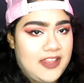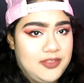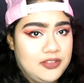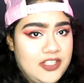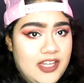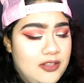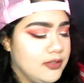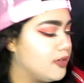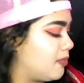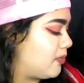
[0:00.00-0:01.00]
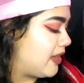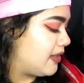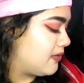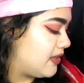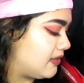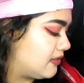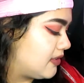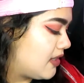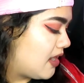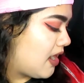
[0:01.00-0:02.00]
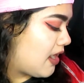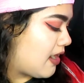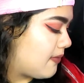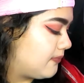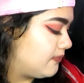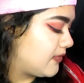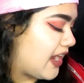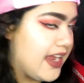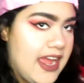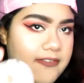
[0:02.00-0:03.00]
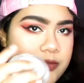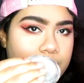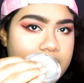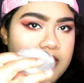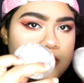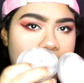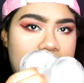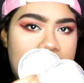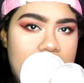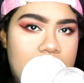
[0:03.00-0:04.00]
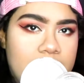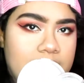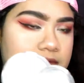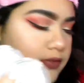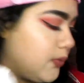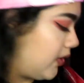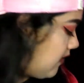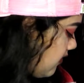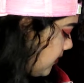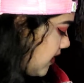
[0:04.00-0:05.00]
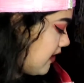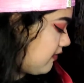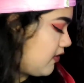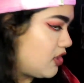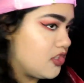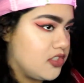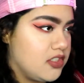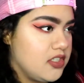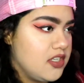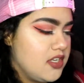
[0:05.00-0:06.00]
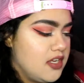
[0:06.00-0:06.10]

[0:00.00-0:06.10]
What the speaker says: still think I look normal, but anyways, I have three, so I have 3 of them that I finished,